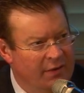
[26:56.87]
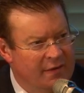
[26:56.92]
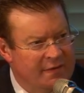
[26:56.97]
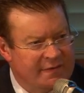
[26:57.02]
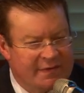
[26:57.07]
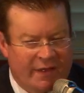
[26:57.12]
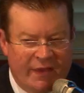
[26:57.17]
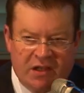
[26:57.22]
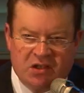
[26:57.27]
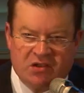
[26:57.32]

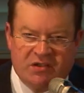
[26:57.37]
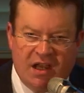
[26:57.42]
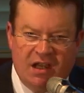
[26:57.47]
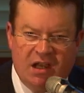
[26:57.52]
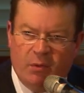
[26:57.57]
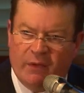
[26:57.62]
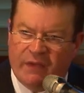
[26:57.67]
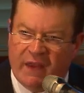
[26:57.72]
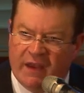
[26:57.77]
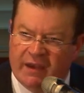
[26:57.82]
So they can tell
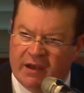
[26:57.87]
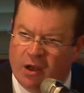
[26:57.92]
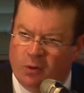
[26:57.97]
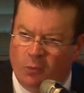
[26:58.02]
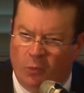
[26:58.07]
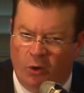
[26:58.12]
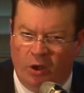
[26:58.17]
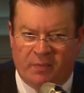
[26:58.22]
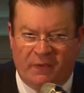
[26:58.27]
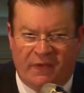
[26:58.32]
you what they
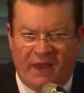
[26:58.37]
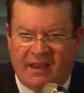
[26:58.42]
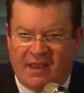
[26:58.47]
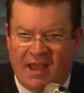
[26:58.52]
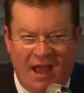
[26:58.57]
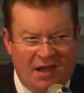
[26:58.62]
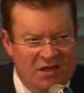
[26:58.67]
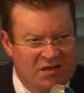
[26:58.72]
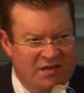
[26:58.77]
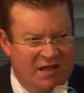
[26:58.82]
don't want, but they
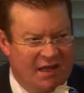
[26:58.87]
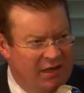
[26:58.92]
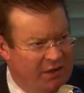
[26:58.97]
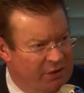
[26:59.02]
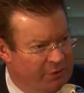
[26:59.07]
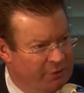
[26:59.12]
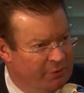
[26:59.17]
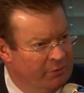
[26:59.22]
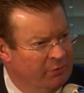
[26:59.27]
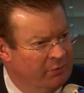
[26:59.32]
can't tell
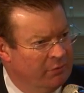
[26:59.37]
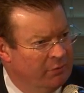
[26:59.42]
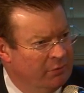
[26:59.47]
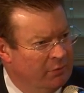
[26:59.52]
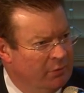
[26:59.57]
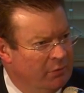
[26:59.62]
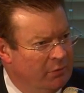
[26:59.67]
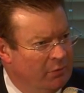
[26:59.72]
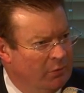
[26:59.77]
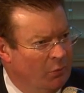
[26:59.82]
you
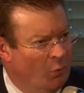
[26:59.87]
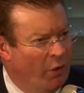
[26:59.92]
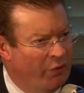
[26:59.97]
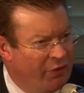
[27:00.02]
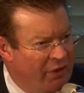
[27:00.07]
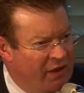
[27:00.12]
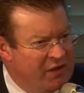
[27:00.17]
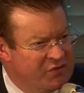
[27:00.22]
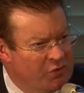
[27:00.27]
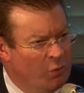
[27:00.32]

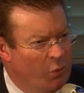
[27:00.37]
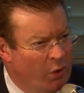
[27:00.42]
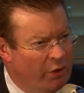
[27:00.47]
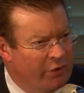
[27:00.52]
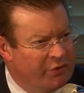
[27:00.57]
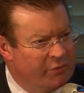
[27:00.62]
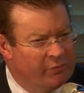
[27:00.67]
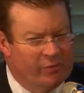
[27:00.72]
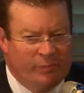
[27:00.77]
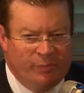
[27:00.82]
what they do
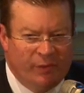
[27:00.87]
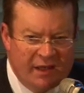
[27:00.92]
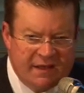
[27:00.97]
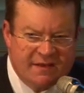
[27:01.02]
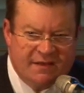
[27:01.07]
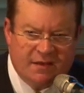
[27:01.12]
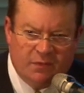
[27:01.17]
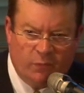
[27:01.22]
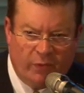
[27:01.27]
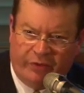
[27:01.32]
want to replace it